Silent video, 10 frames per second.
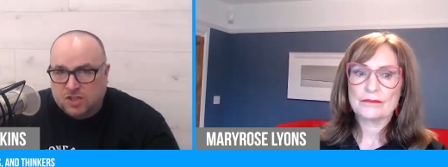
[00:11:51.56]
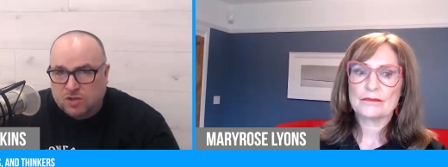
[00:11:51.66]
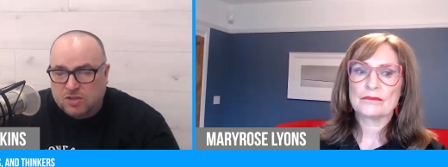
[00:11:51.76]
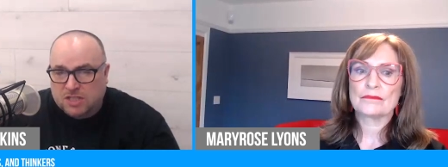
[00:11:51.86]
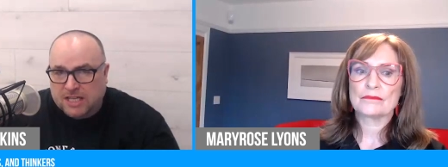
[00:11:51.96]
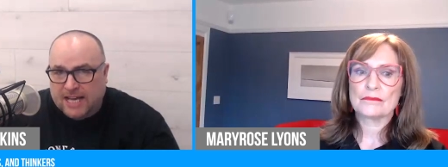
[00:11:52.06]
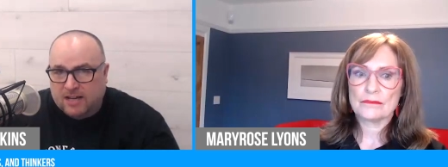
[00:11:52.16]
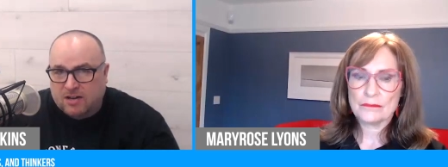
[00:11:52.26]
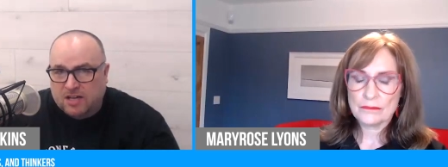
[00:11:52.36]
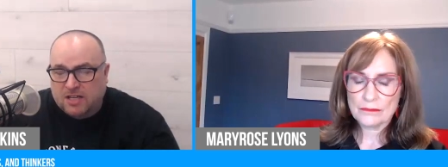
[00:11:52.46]
Speaker 1: using A
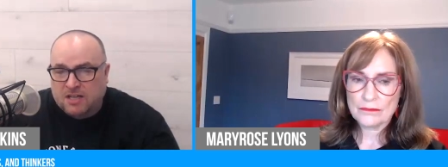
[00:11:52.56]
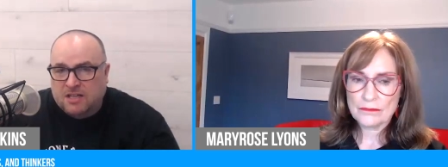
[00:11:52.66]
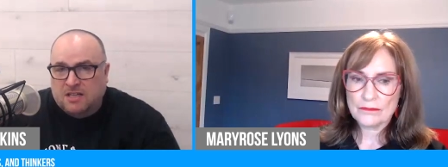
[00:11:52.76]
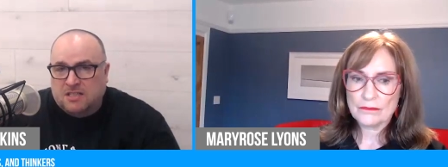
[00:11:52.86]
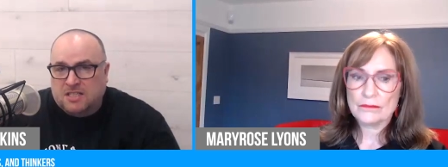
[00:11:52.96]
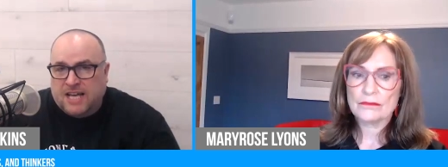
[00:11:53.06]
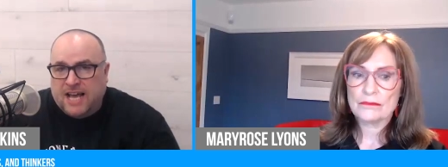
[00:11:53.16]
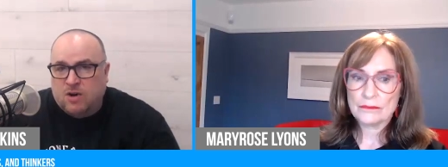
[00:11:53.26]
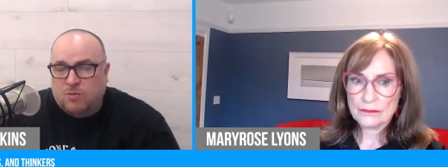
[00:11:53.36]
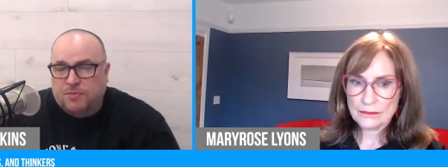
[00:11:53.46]
I to
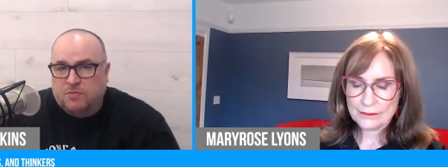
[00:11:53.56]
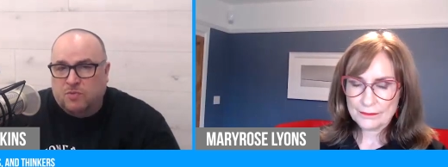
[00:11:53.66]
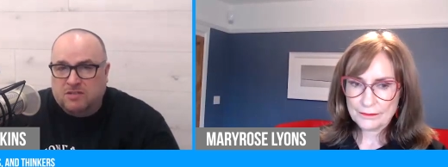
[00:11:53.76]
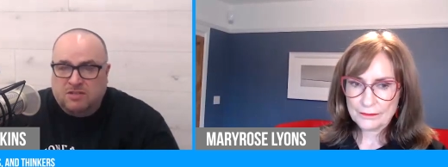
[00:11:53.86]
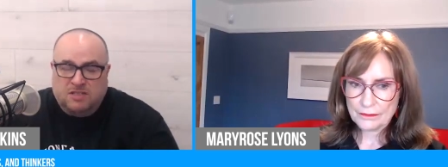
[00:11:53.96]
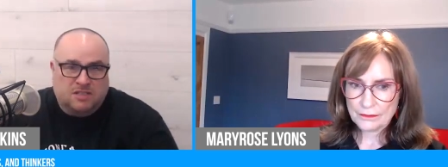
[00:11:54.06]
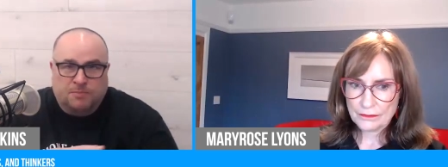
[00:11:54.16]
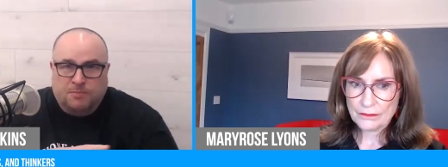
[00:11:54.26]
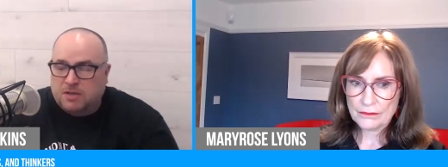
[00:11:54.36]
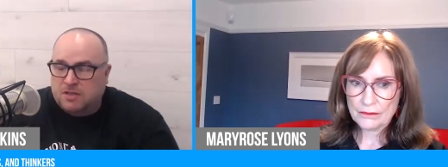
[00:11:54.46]
help them, whether it's in the
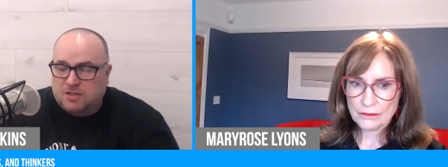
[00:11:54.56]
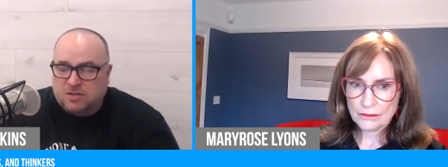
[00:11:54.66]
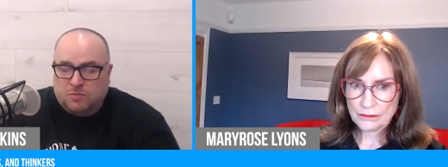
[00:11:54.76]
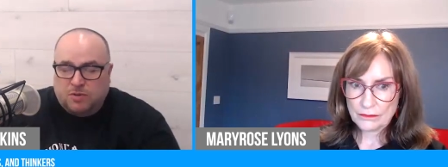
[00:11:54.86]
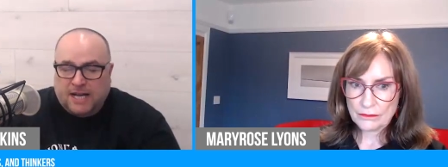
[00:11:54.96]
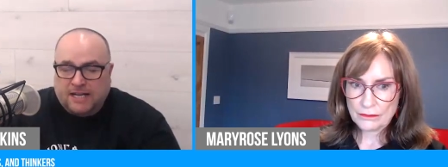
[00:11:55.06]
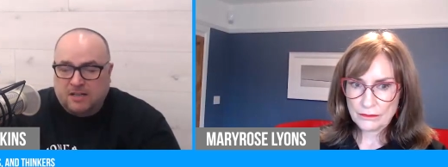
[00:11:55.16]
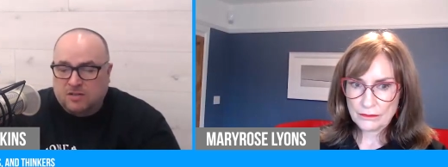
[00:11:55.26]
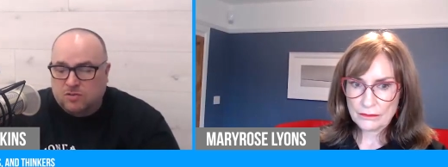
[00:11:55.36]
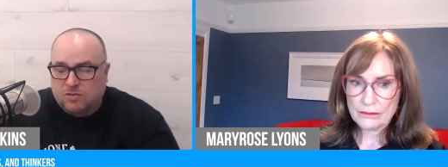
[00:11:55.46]
personal brand
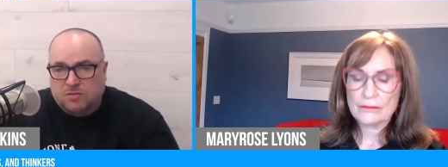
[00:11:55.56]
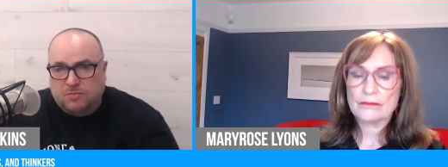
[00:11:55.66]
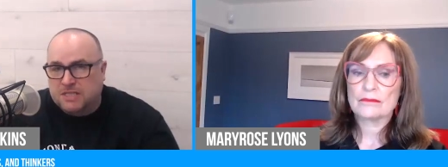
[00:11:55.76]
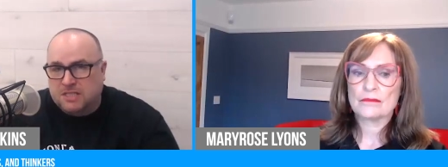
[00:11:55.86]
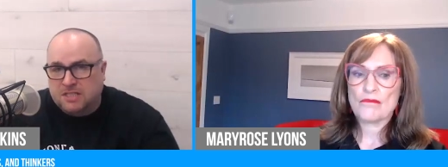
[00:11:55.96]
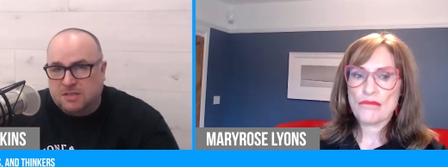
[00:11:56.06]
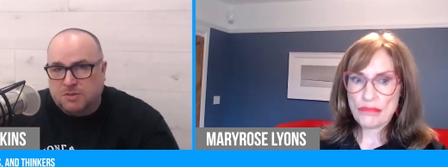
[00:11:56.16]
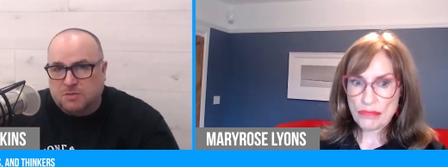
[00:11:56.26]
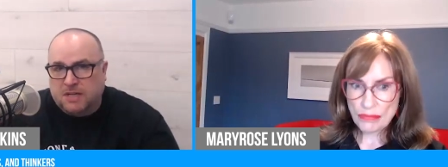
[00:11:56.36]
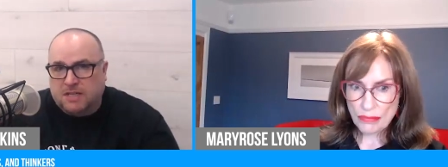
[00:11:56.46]
or a business
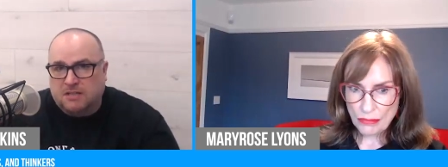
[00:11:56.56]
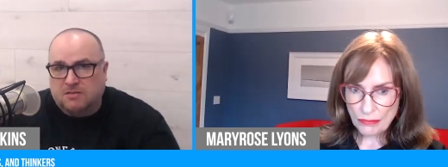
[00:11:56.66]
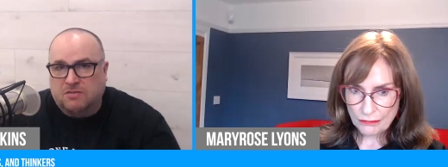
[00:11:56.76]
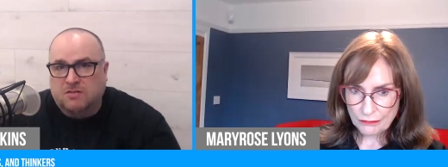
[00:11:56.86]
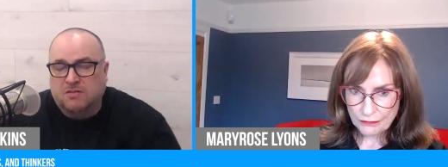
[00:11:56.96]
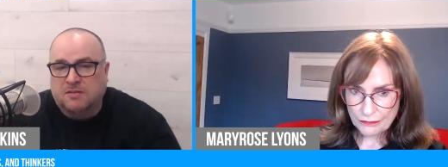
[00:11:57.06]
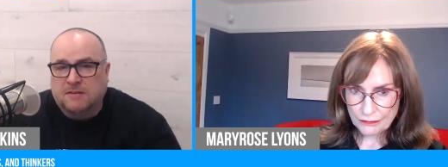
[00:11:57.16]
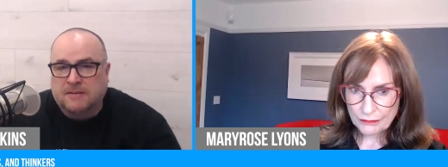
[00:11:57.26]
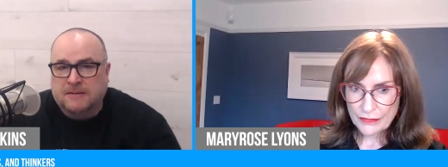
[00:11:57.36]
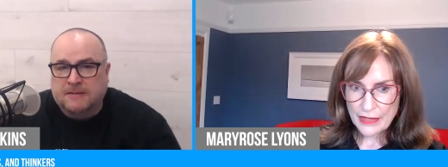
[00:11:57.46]
perspective?
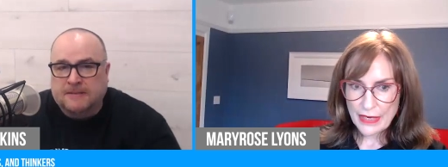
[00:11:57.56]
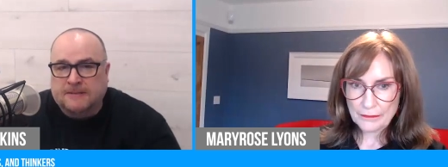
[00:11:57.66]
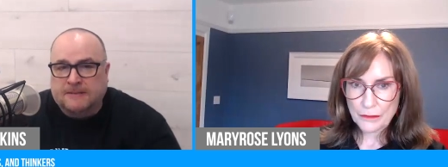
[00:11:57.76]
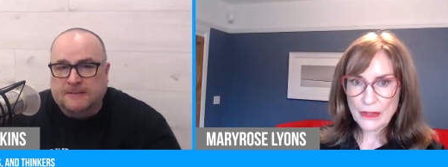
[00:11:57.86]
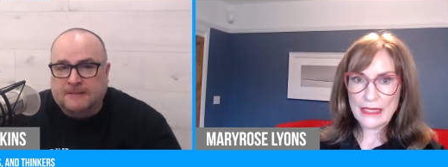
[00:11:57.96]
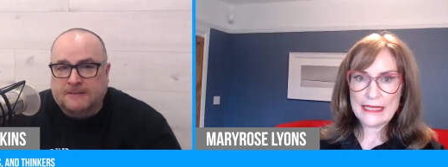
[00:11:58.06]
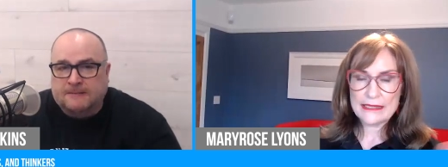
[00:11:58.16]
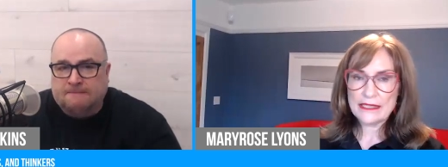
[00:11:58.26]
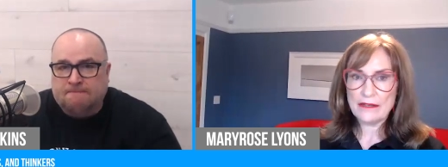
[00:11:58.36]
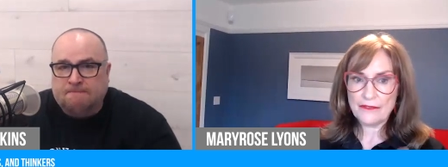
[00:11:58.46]
Speaker 2: Yeah, well, I'll
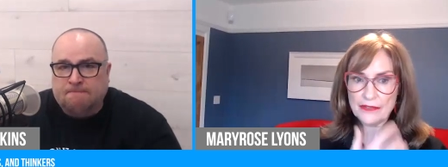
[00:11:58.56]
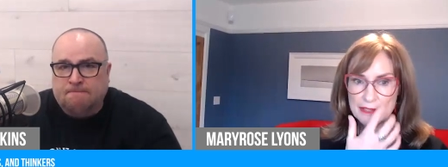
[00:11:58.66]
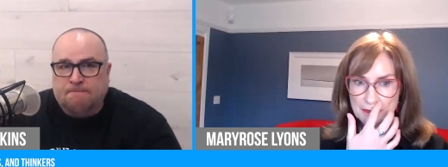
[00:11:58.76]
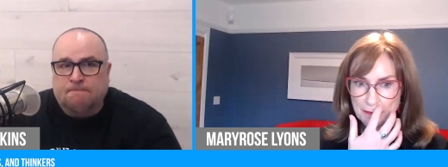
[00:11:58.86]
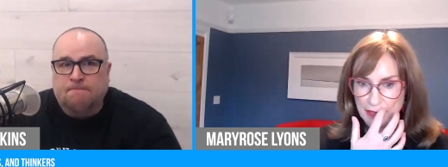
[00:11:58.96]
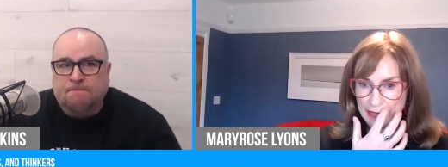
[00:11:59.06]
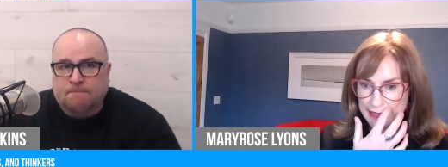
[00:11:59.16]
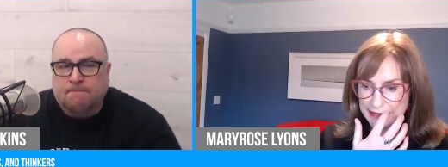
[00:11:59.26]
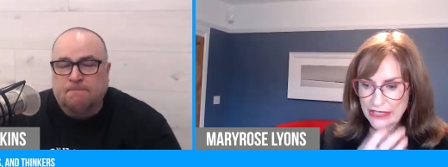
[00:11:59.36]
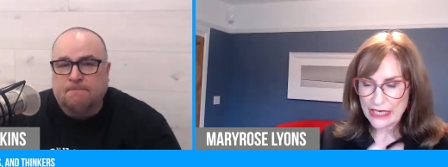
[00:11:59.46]
answer that first
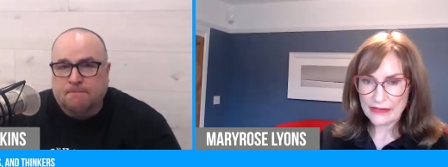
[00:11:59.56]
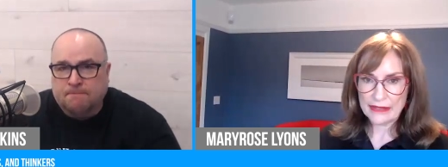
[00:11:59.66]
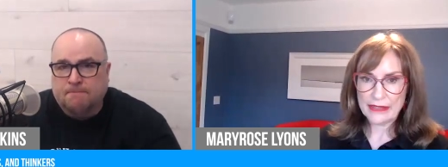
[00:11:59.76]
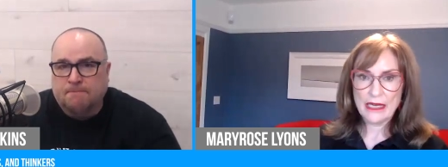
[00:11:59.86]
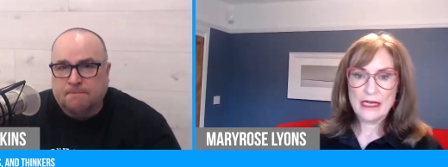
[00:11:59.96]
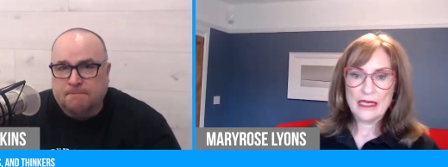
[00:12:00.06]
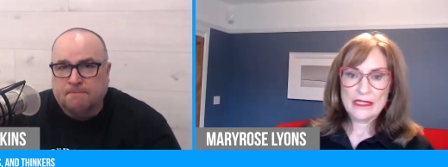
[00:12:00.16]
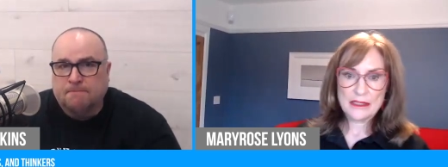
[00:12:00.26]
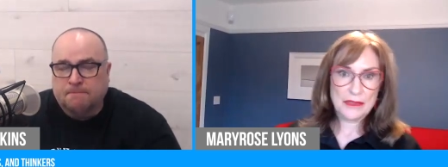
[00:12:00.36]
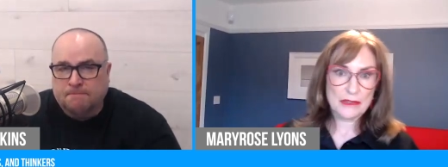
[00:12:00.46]
by sharing
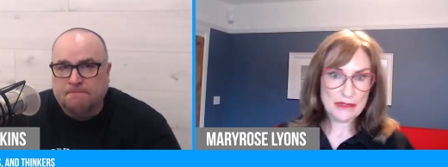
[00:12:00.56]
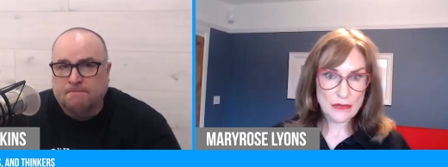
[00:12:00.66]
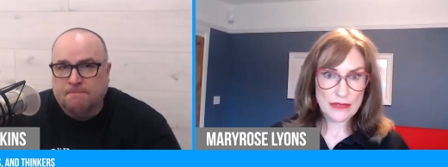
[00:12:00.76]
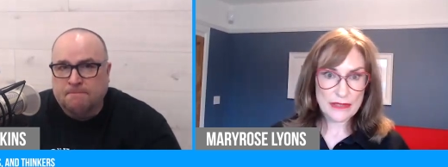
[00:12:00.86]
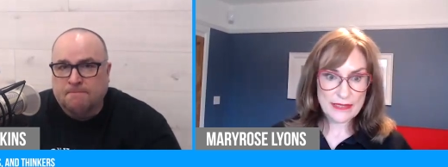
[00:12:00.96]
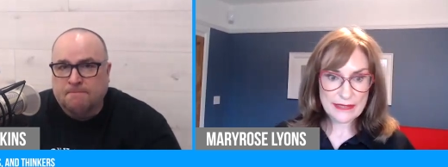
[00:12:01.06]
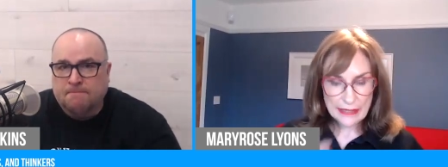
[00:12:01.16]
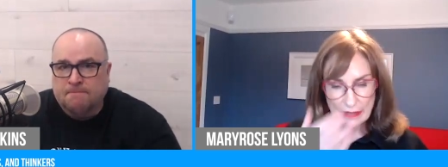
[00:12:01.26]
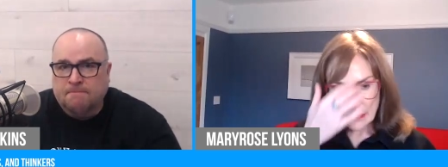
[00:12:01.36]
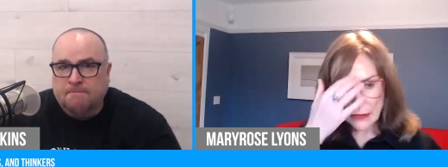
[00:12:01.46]
some of the resources that
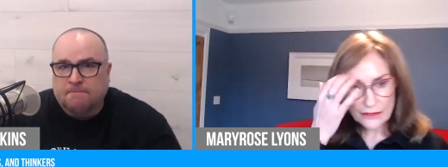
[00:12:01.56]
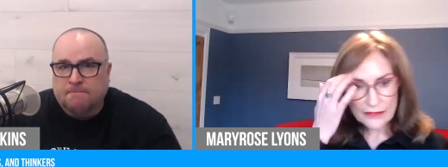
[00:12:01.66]
I love